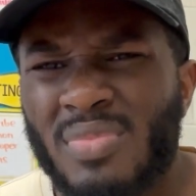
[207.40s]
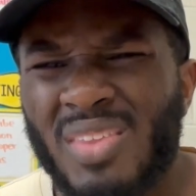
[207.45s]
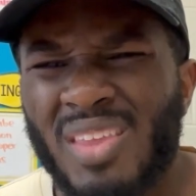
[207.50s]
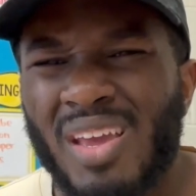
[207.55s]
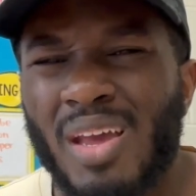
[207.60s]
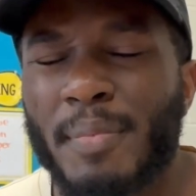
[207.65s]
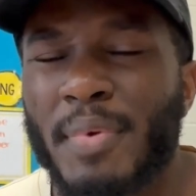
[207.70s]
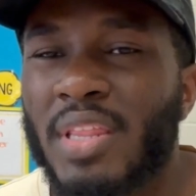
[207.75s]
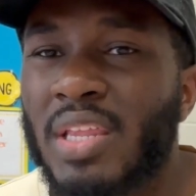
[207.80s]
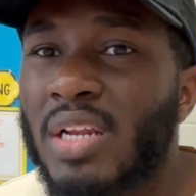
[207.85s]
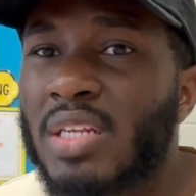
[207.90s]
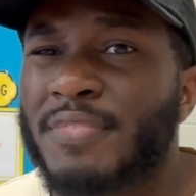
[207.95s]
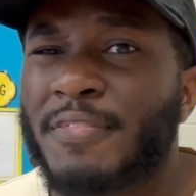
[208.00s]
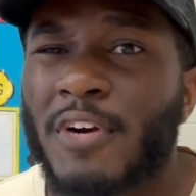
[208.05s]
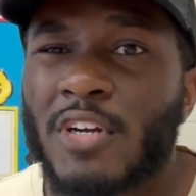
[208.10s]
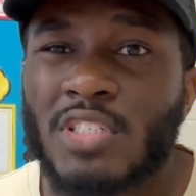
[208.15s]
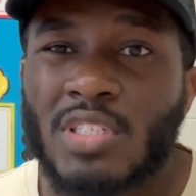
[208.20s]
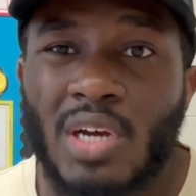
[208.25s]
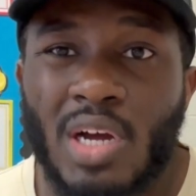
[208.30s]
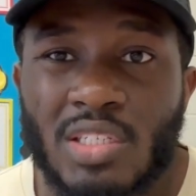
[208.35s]
I mean, then as far
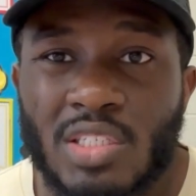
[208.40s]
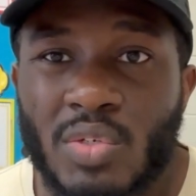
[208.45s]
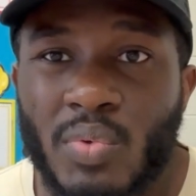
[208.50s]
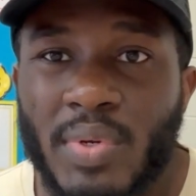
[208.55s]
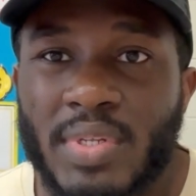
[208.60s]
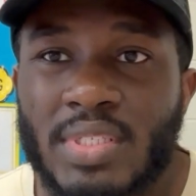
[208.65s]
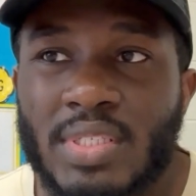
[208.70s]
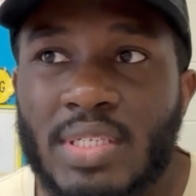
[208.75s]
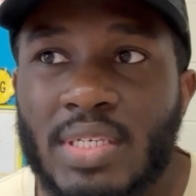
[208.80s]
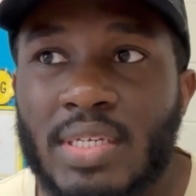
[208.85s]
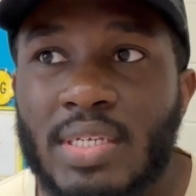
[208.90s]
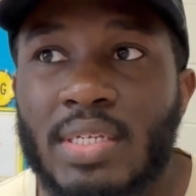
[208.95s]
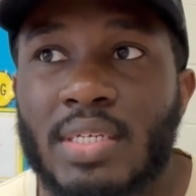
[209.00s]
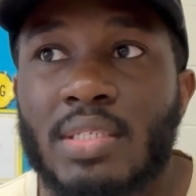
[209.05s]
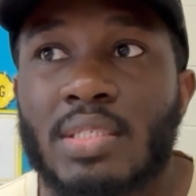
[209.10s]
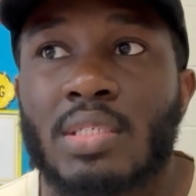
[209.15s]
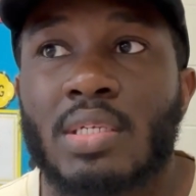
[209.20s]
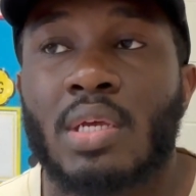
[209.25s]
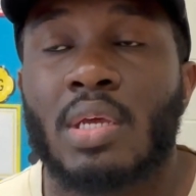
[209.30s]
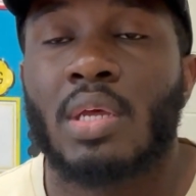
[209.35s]
as
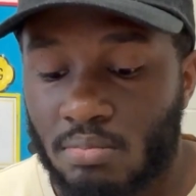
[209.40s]
consequences,